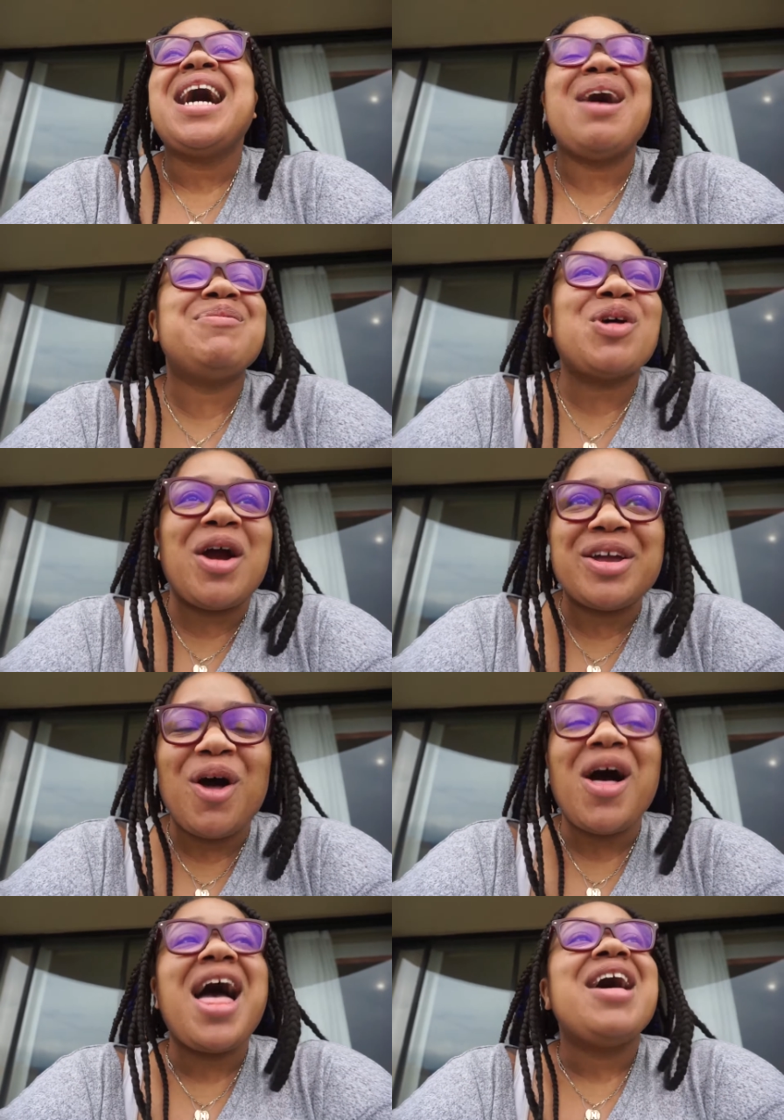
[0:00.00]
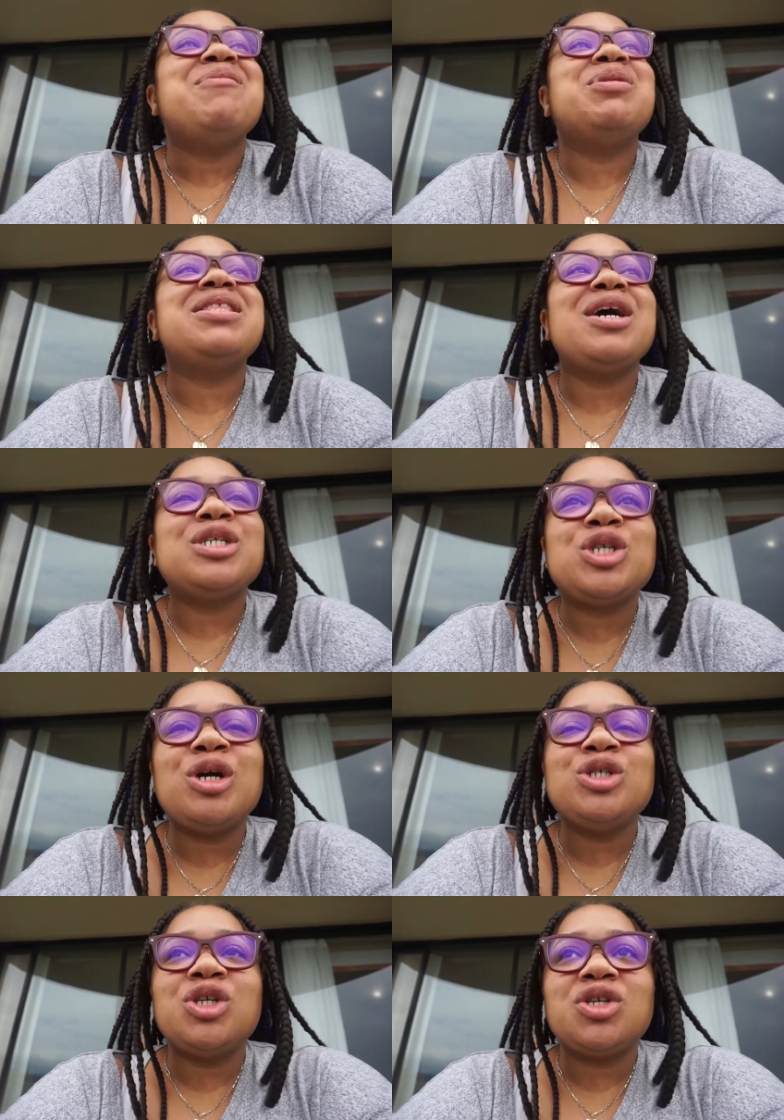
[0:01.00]
I'm sorry, y'all. With the
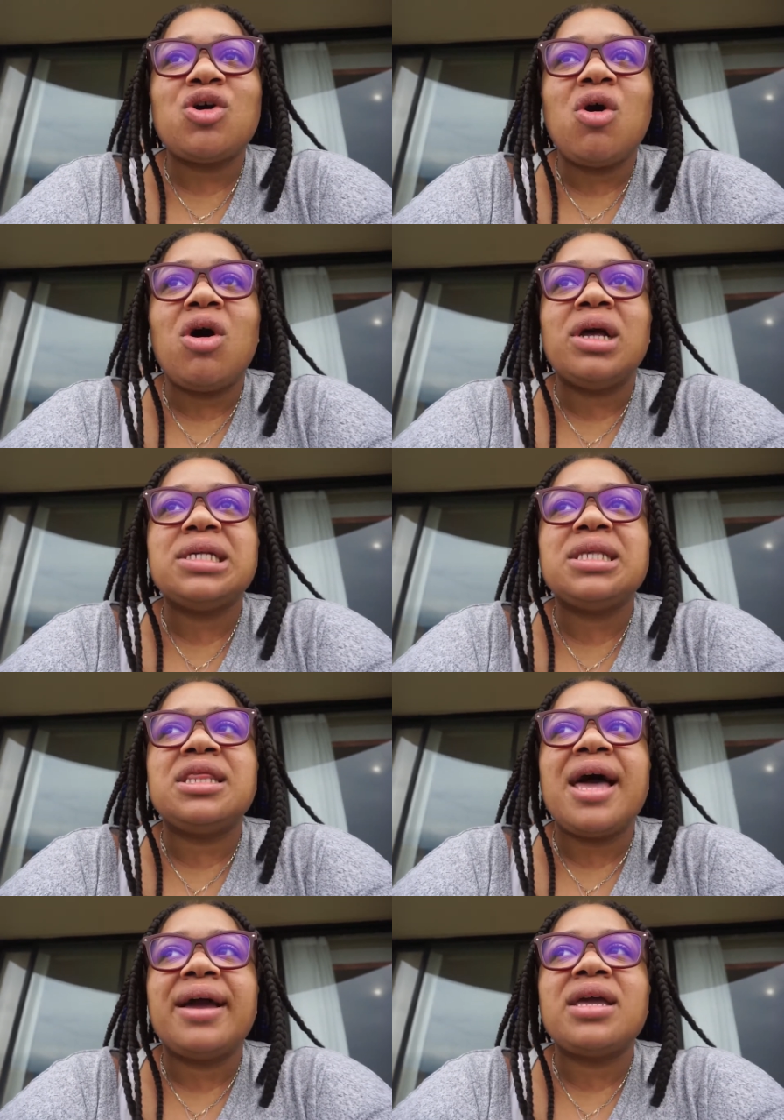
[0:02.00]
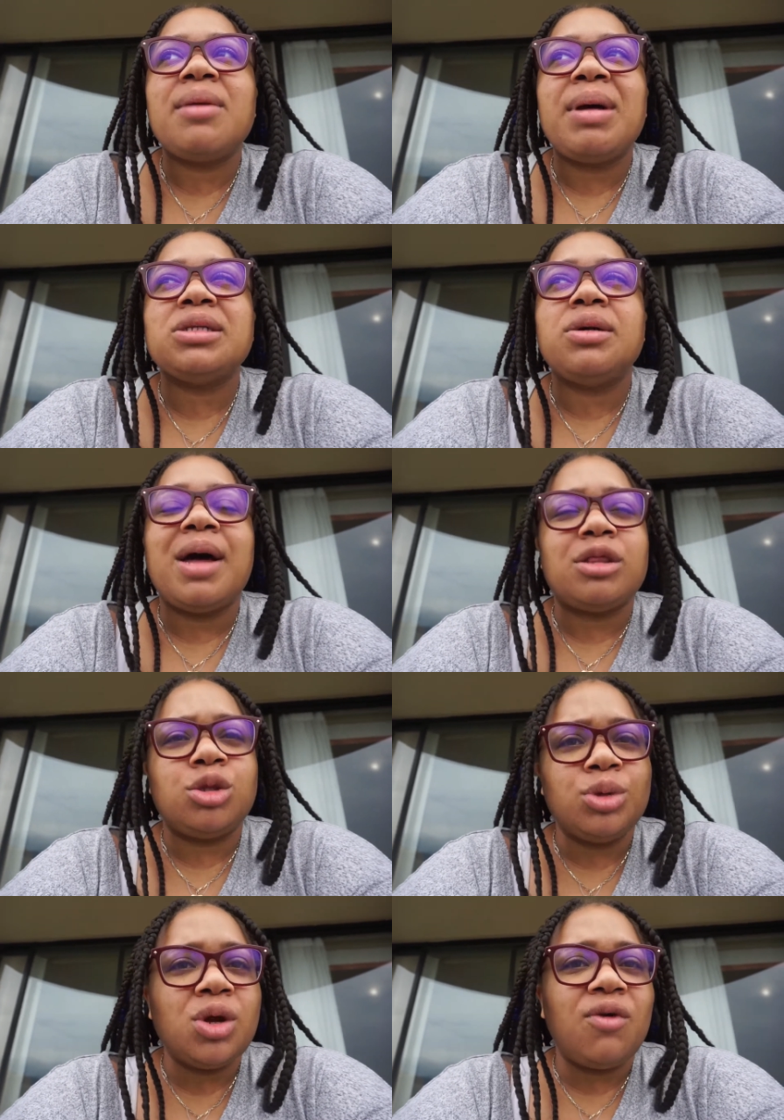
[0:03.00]
excursions cost, that came out to about
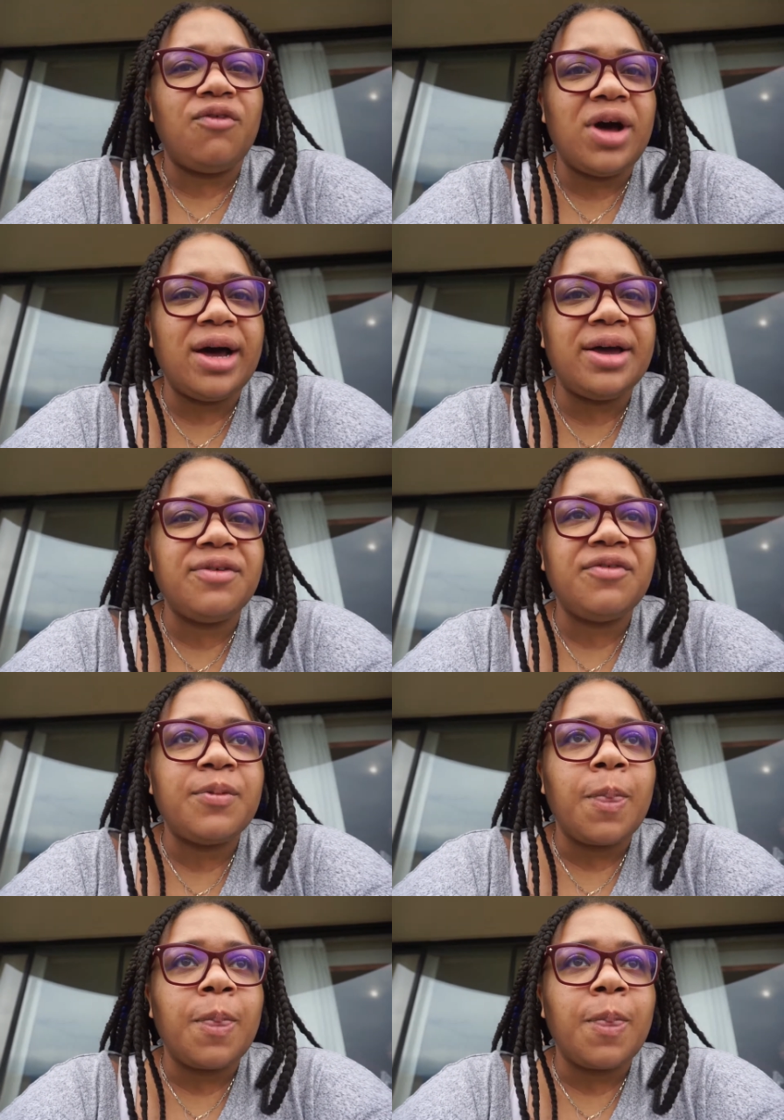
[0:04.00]
$305.